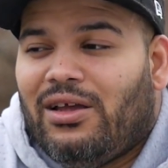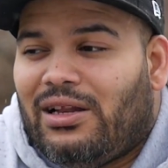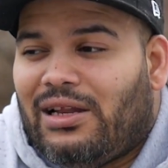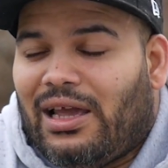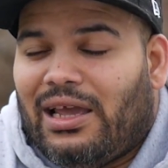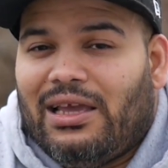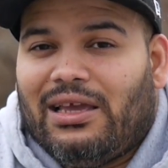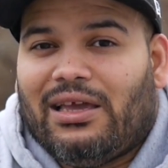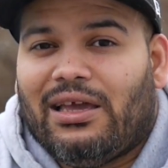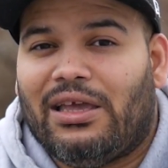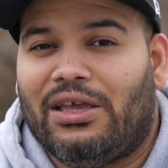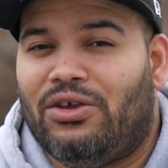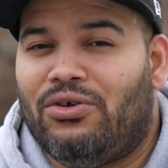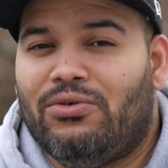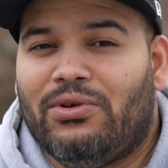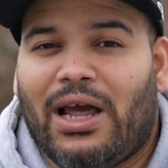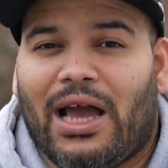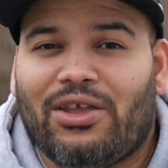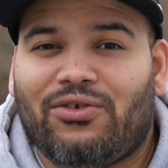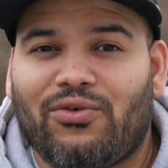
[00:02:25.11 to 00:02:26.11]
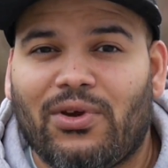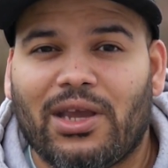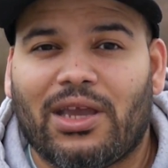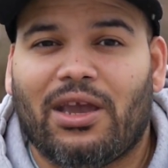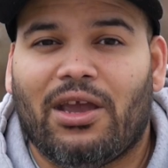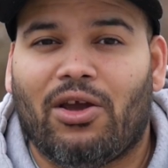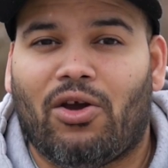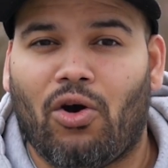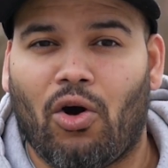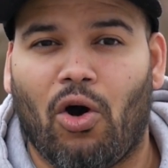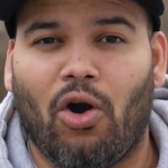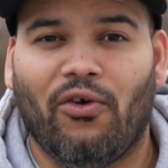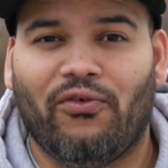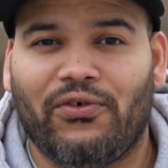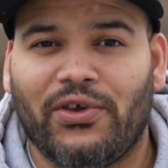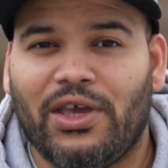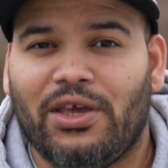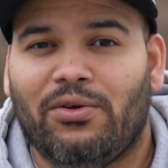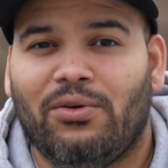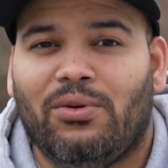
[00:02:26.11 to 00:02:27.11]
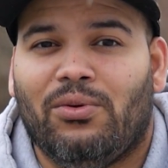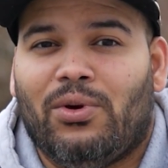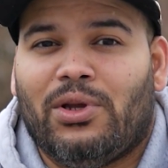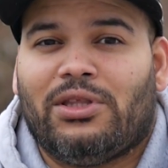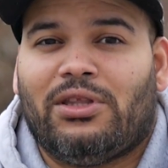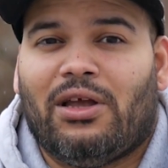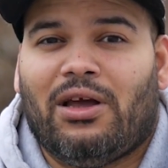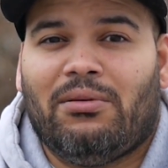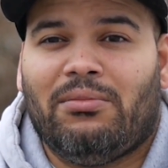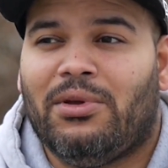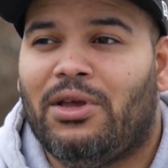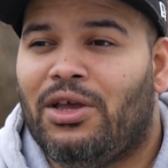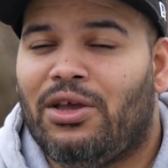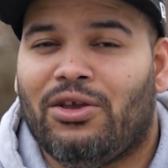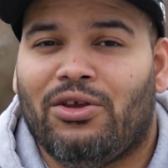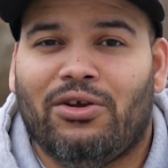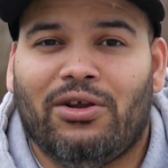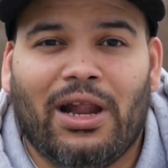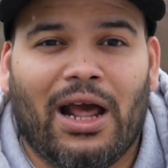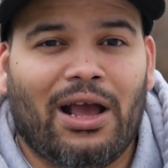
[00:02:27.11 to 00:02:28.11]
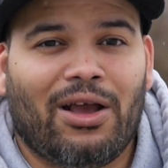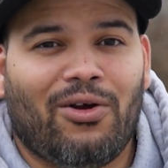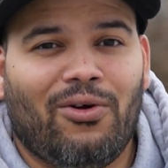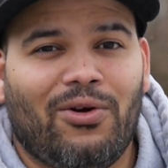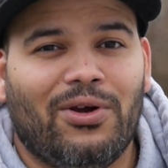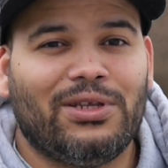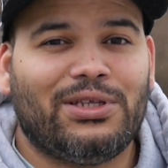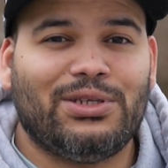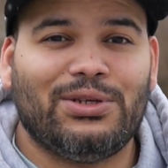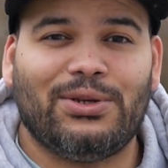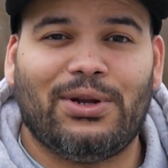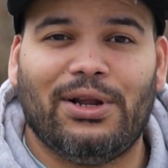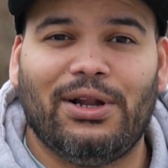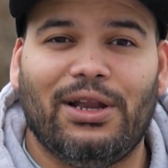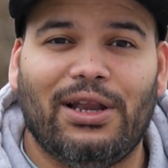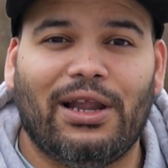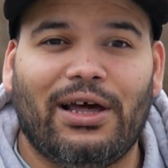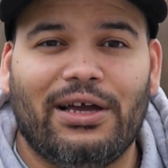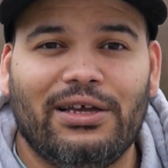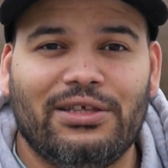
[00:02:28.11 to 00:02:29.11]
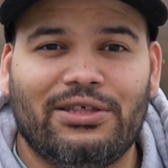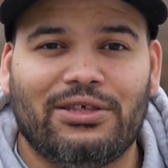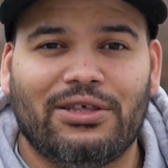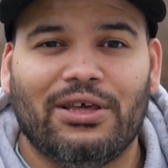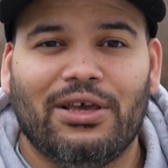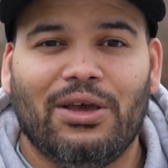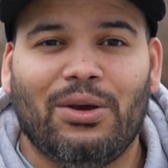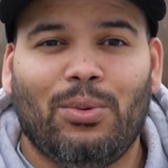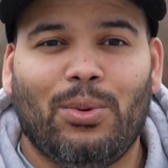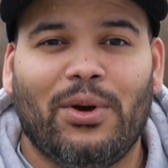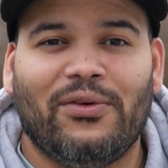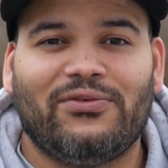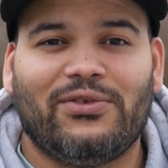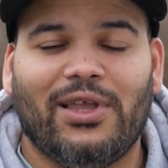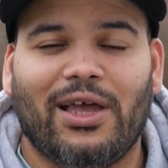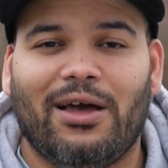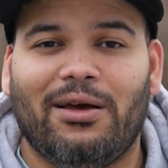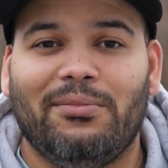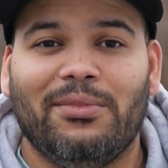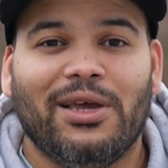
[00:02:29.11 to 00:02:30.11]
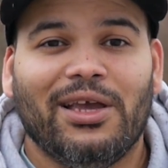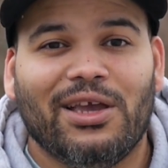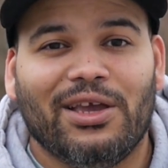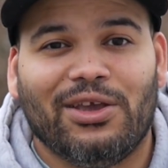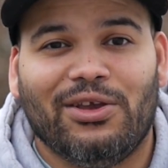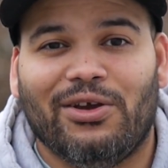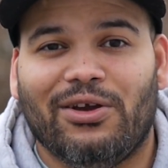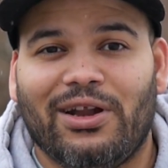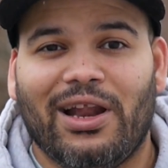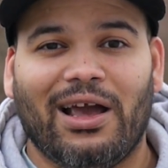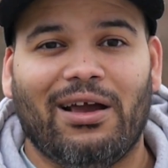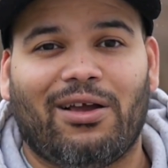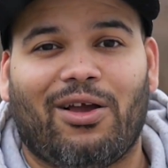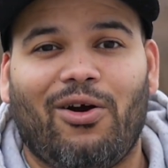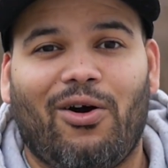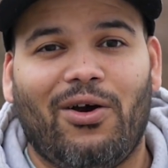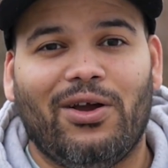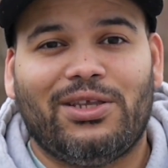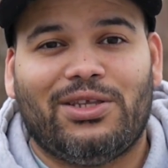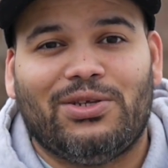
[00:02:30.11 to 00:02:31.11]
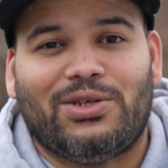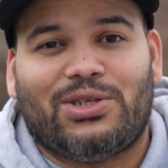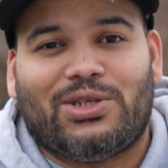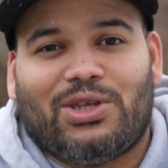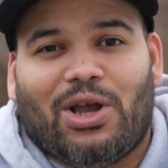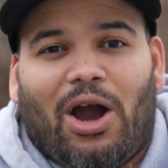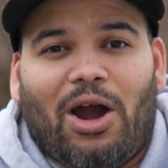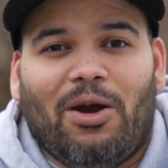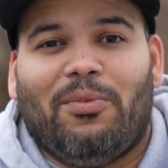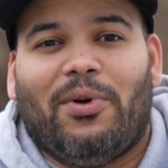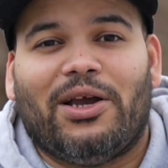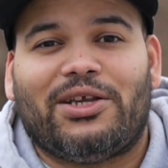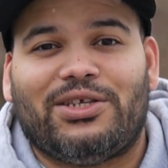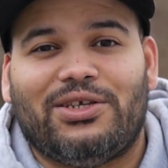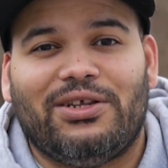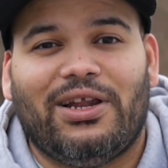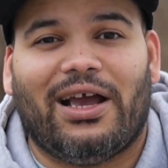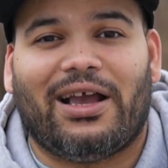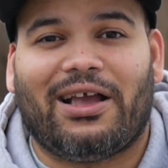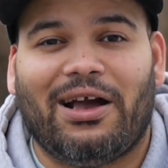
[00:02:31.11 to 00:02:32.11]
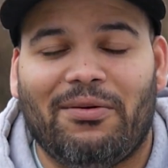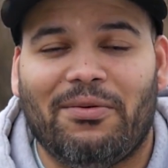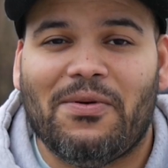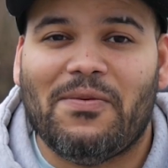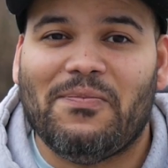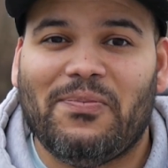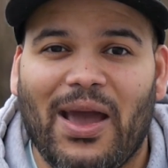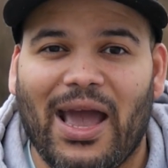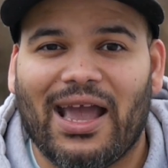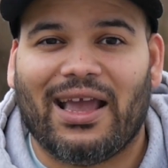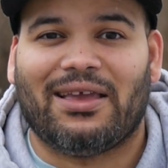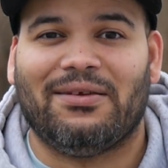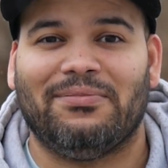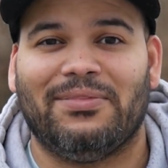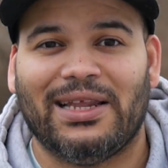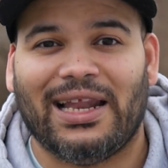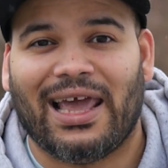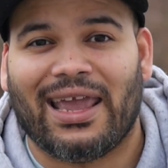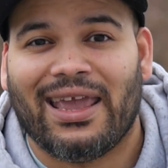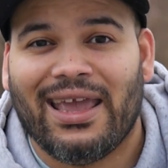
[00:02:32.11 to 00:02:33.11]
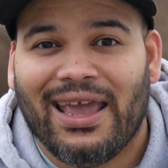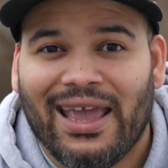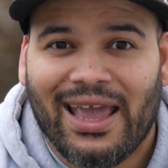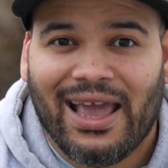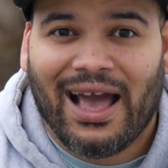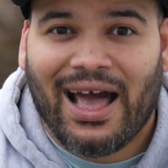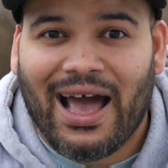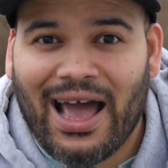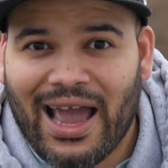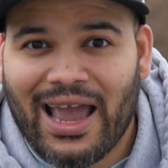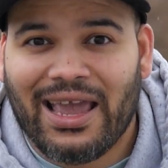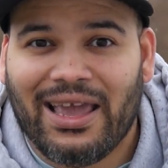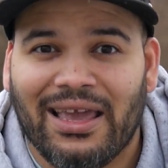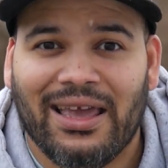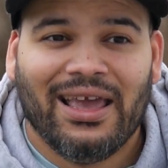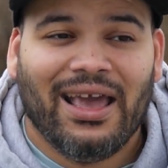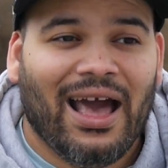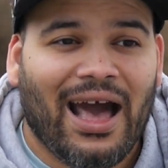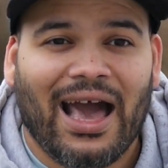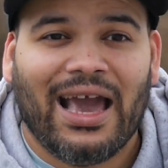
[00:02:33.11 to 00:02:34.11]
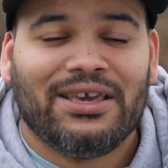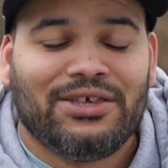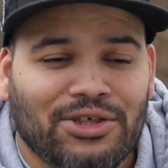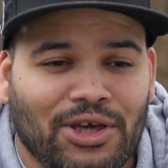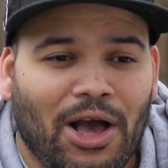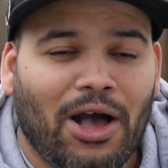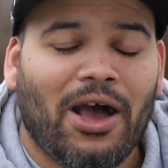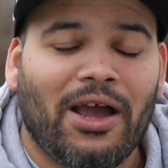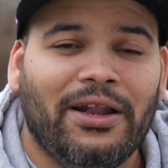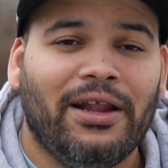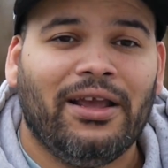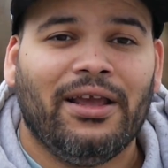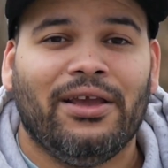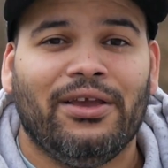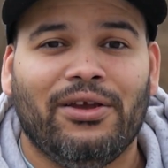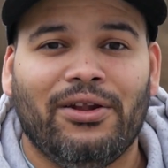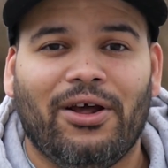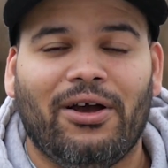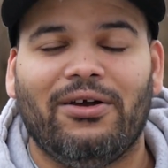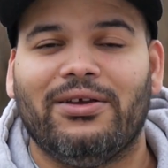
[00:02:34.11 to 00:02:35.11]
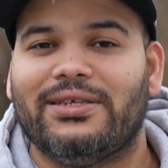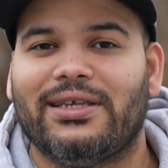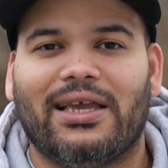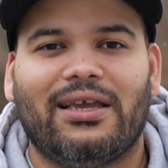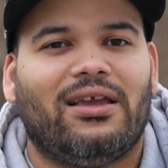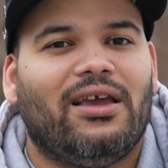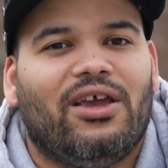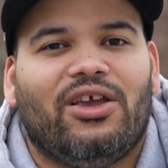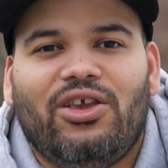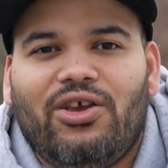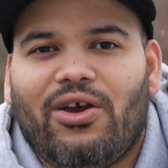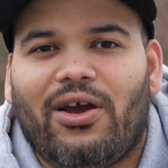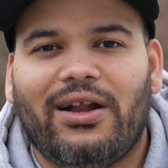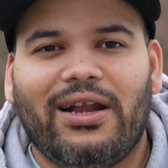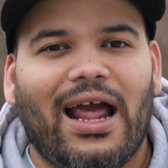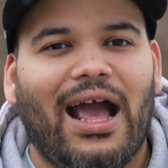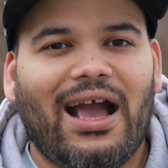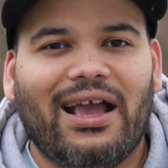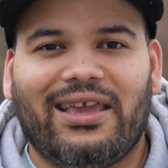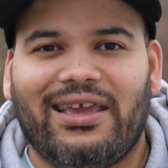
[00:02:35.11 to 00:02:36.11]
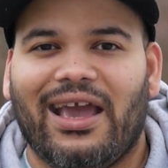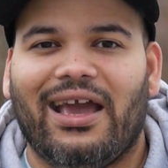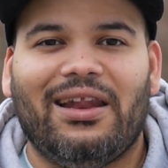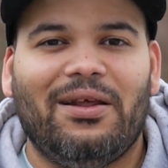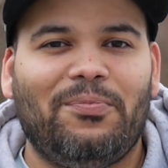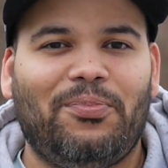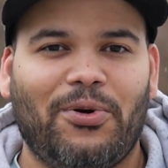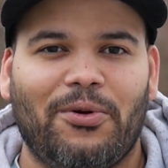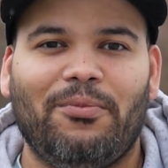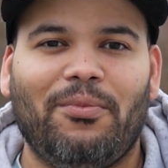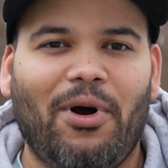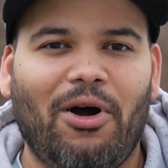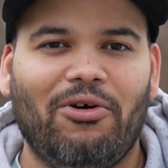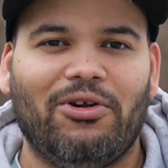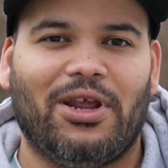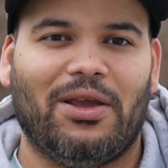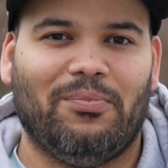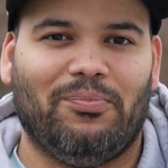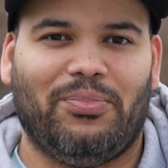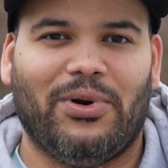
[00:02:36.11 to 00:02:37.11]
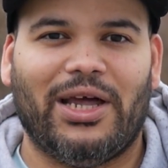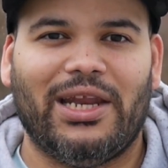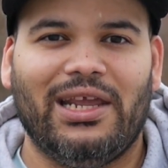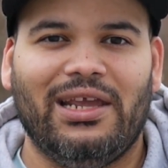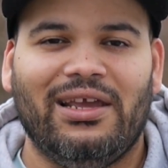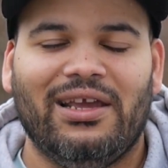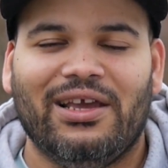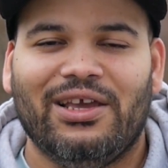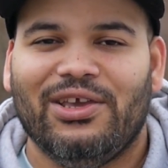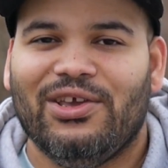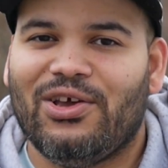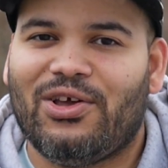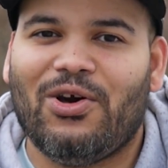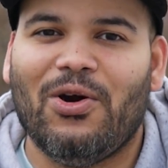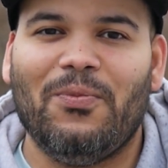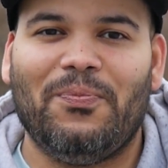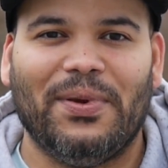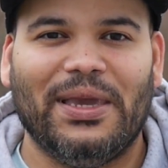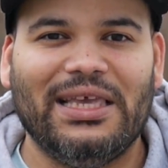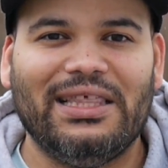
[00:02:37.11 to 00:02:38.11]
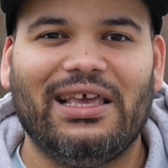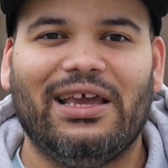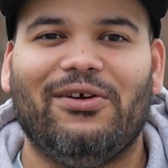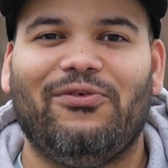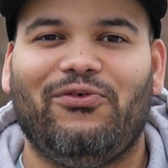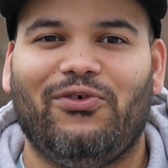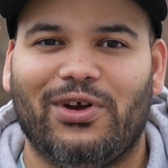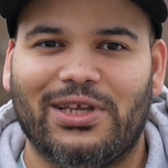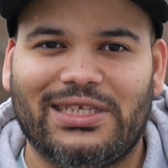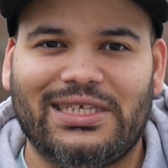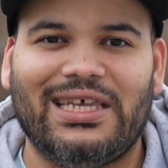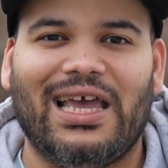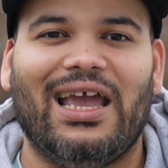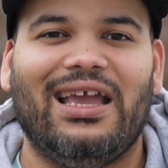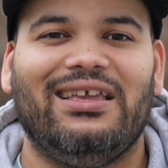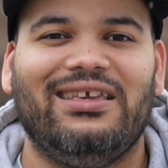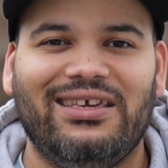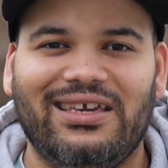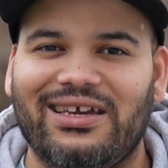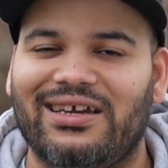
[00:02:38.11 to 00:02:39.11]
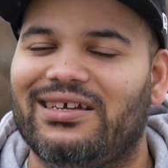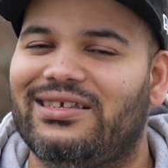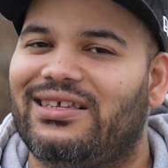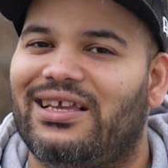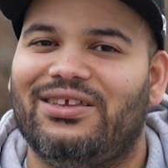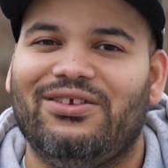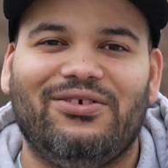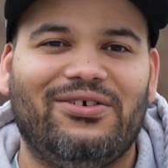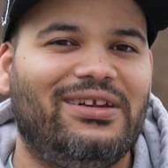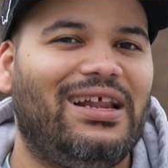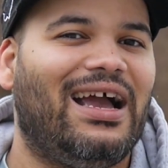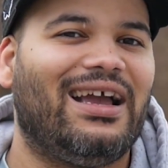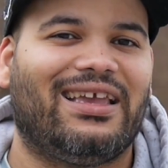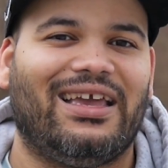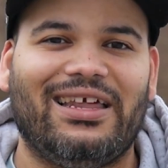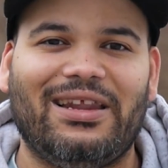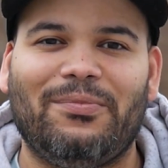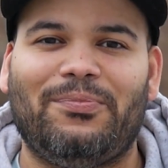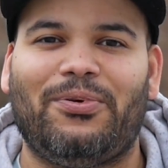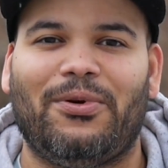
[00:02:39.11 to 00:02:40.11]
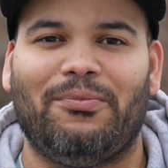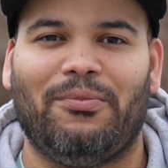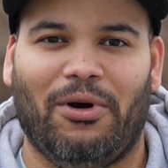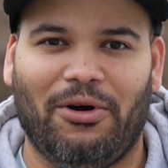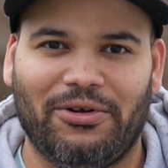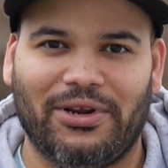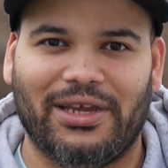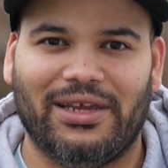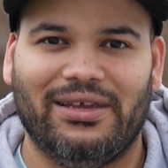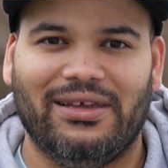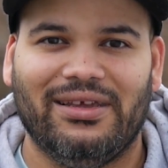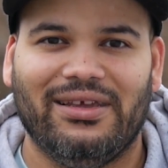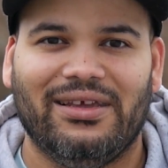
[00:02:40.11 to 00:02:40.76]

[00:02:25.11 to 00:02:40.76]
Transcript: like you're not drinking coffee with them, you're not going to the lunch with them, you're not going to Starbucks, you're not coming back and be like, "Hi, hi Sean." You know, it's like you're not getting promoted, buddy. You could be there for 10 years and you're not getting promoted